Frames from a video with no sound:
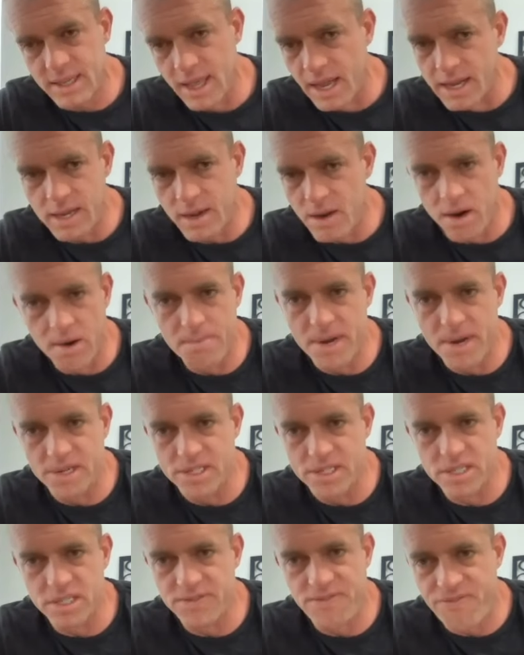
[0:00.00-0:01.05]
like our
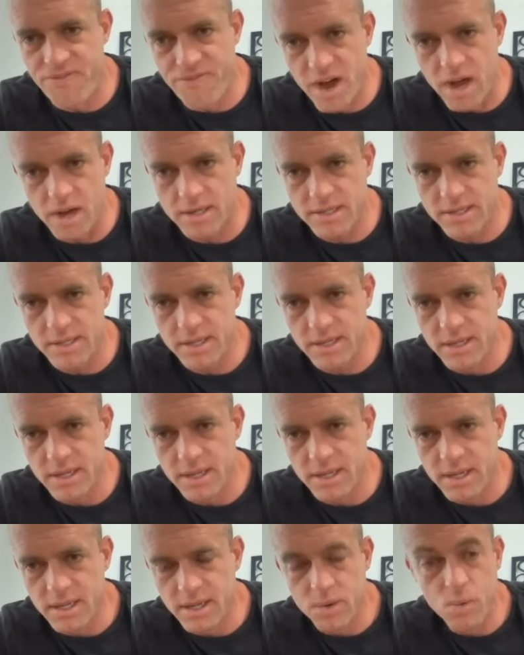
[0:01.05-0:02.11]
marriage is fucked.
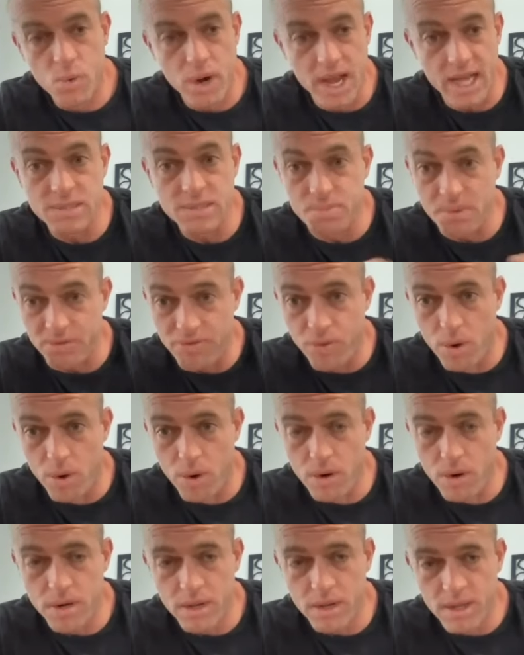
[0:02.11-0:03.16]
Whereas
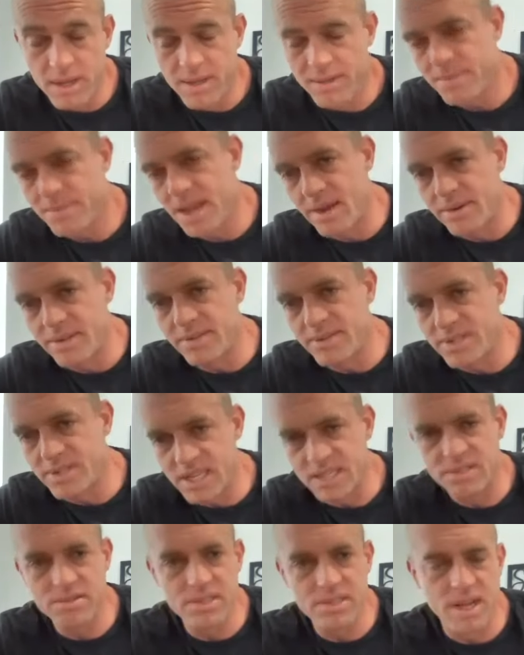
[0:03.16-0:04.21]
before, I always have
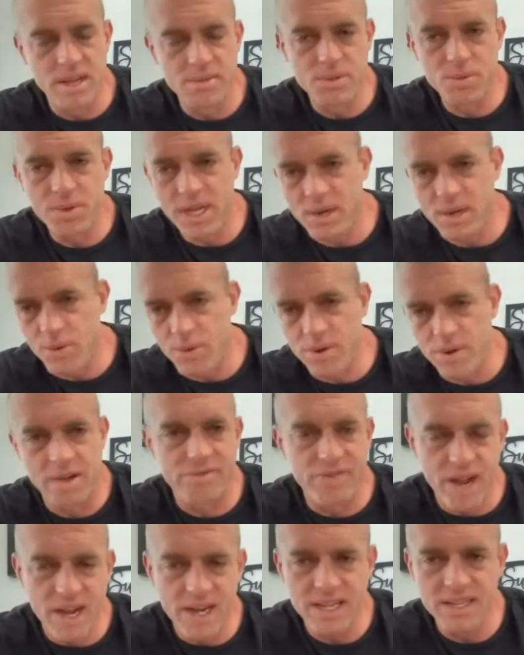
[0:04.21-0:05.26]
sex three times a week. We're
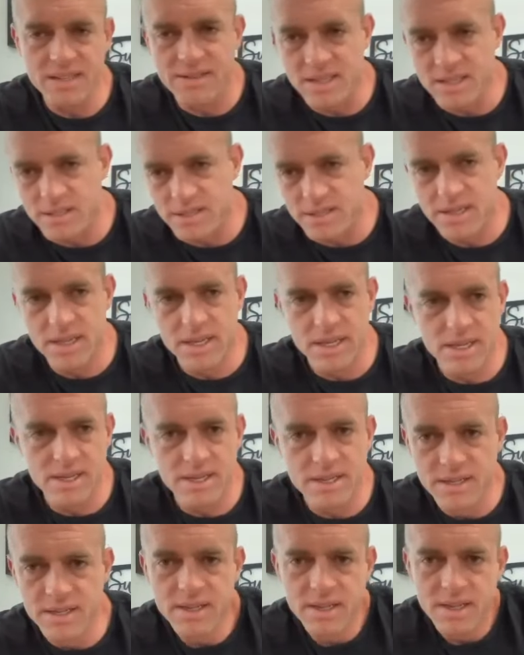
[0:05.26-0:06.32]
not fighting. Things are
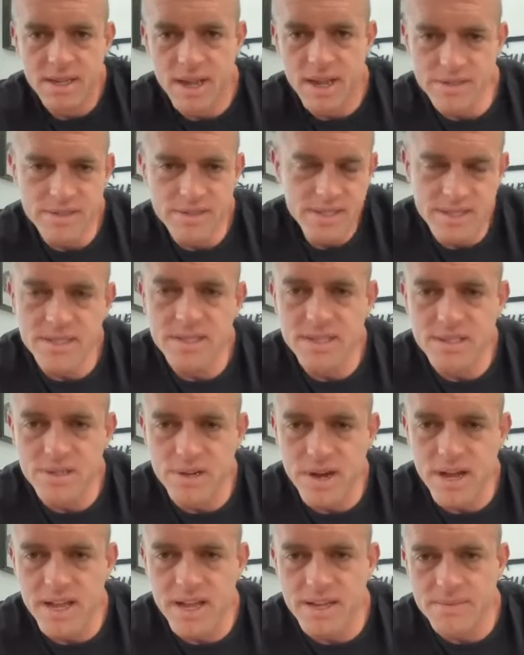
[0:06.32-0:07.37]
good. I was like, this is
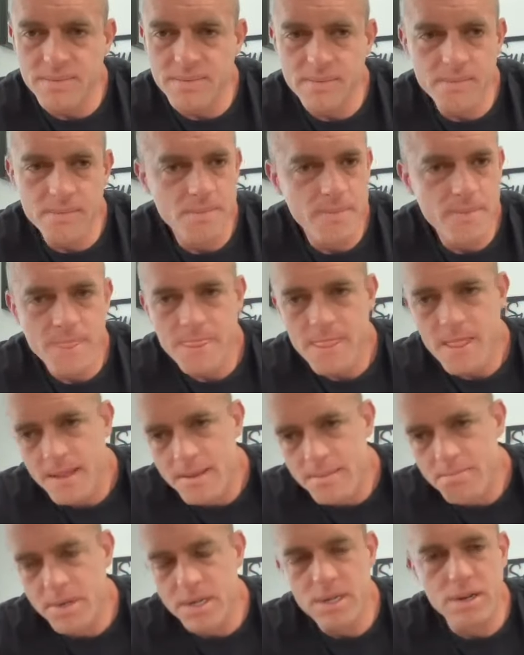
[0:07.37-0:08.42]
great
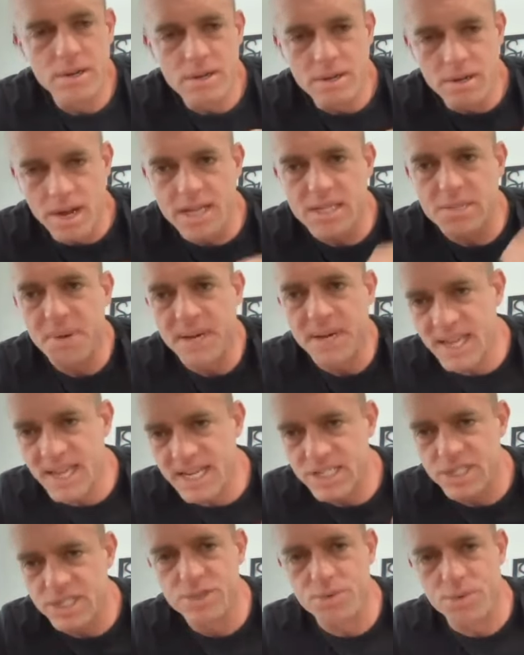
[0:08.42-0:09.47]
but your your
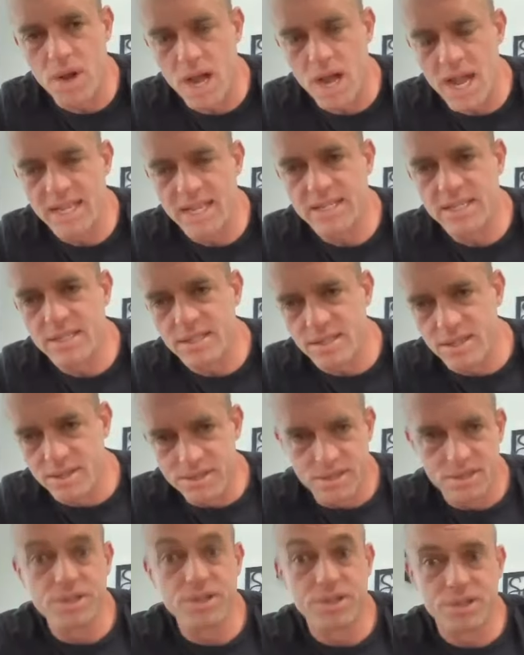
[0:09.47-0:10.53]
expectations rise and so
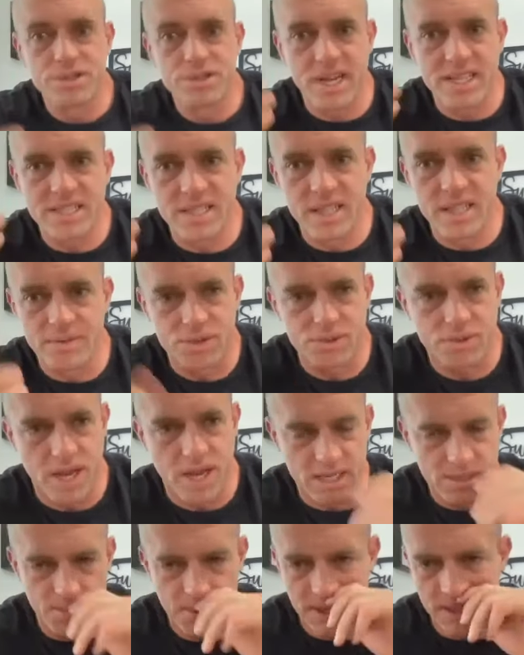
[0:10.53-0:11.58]
your, your, stress levels
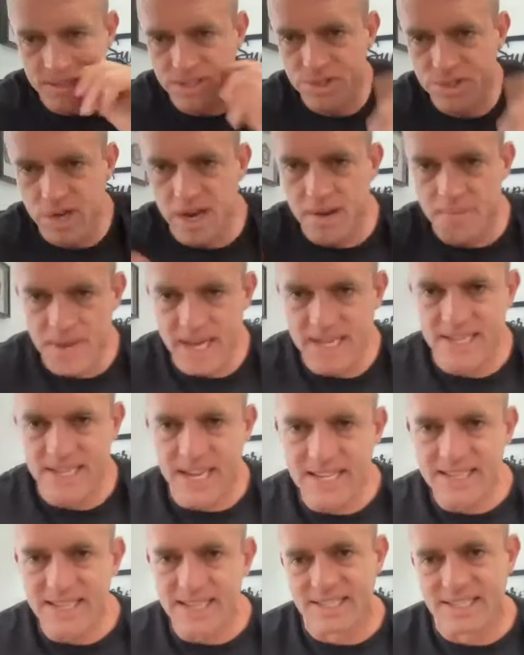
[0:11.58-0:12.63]
rise because you're trying to
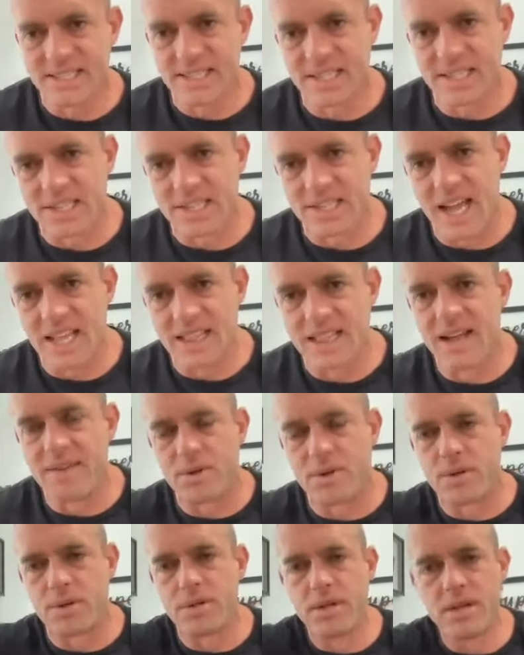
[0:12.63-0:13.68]
maintain things at such a high
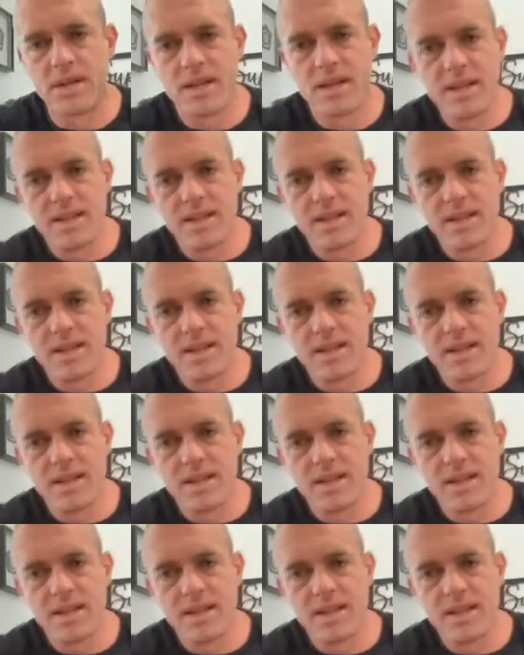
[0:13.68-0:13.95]
level